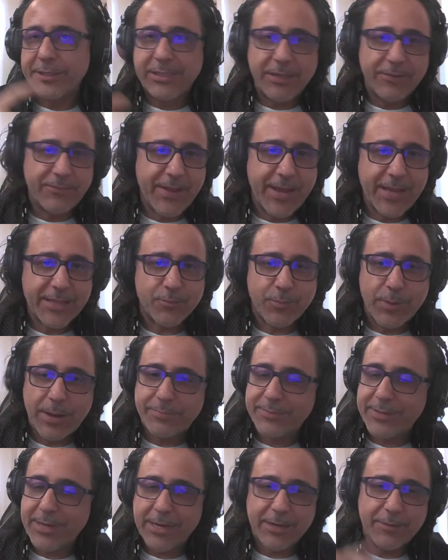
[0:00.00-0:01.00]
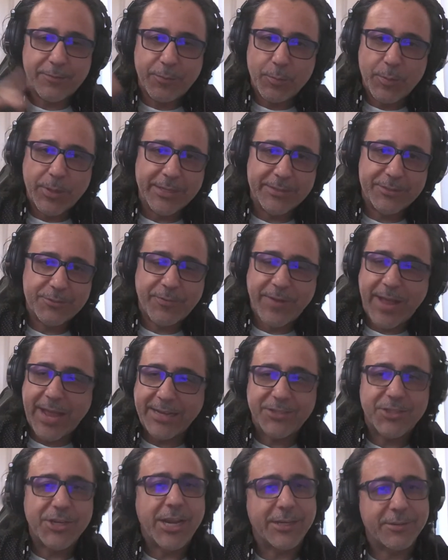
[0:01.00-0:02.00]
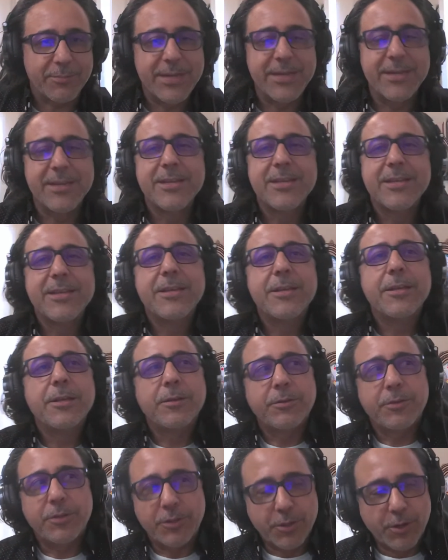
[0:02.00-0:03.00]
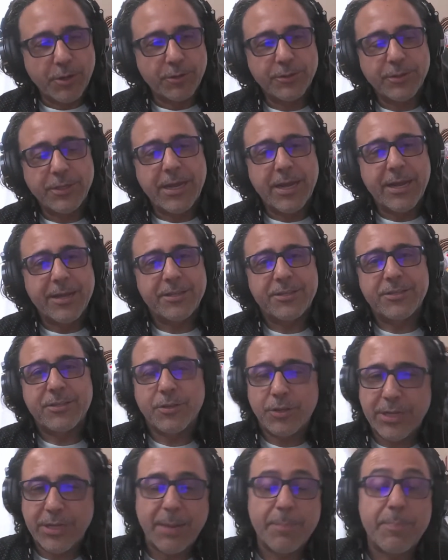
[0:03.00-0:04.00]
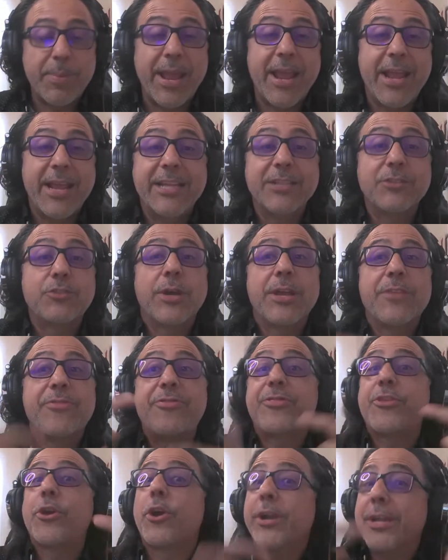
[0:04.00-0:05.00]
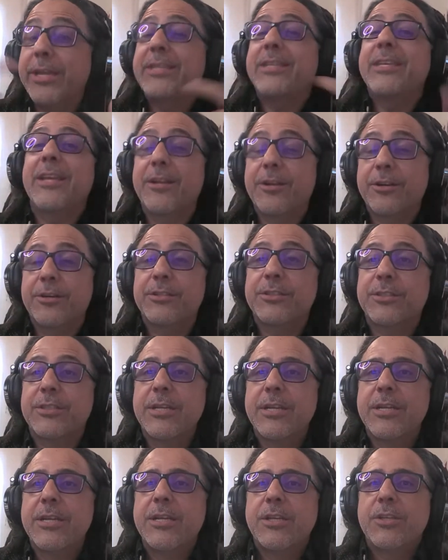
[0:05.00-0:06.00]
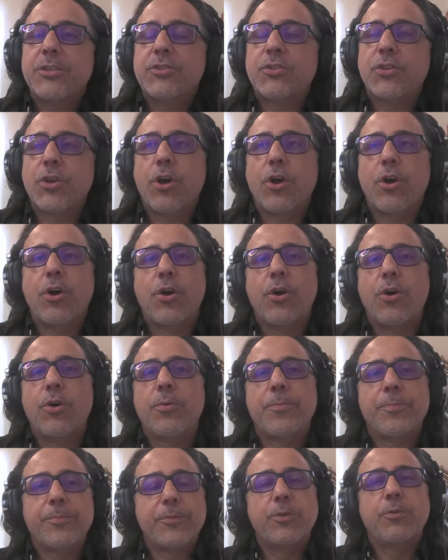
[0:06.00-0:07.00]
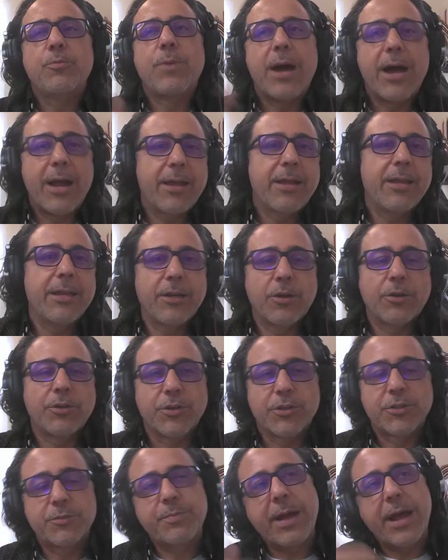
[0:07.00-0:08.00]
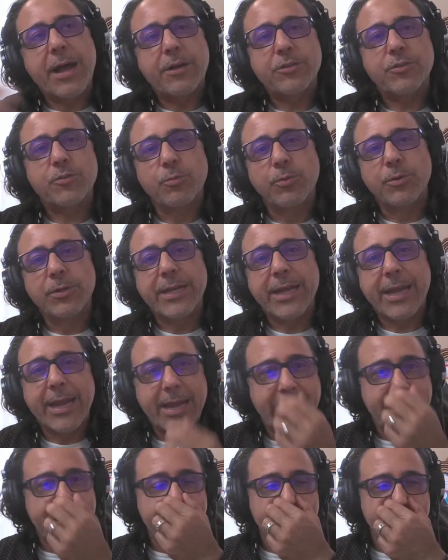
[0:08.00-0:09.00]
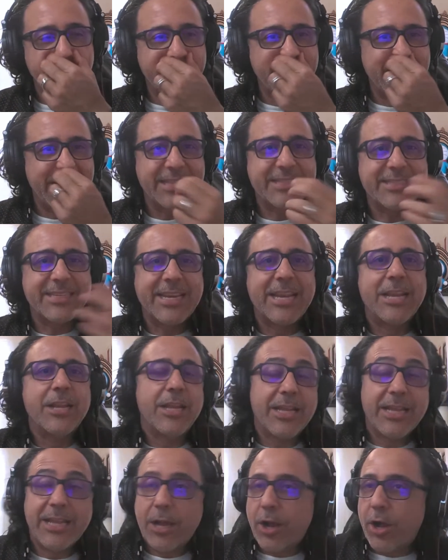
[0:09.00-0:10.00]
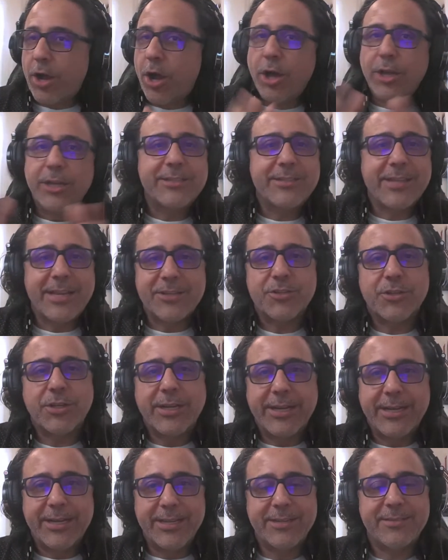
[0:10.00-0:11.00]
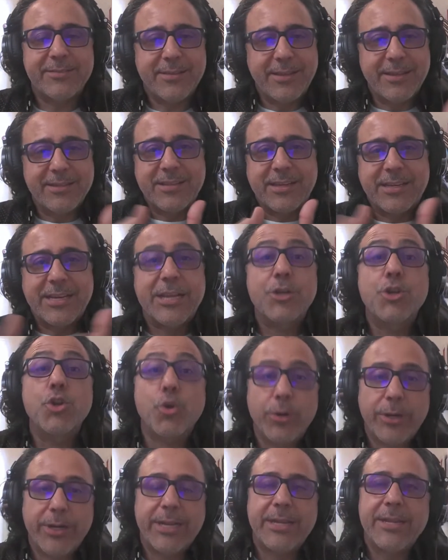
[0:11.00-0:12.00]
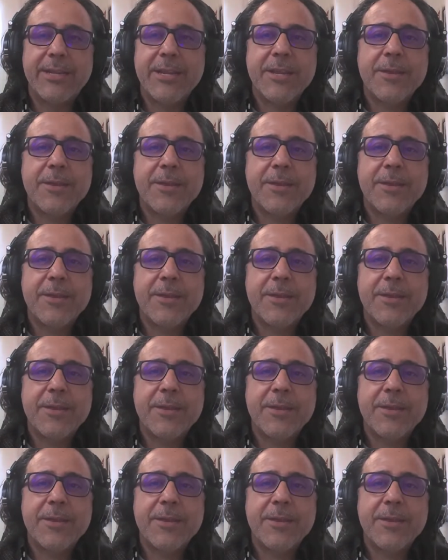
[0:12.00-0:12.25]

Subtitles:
DFAST website. If you want to fact check me, you go. You got to pay into it 30 years. So your spouse will get. Essentially it is. It's an annuity.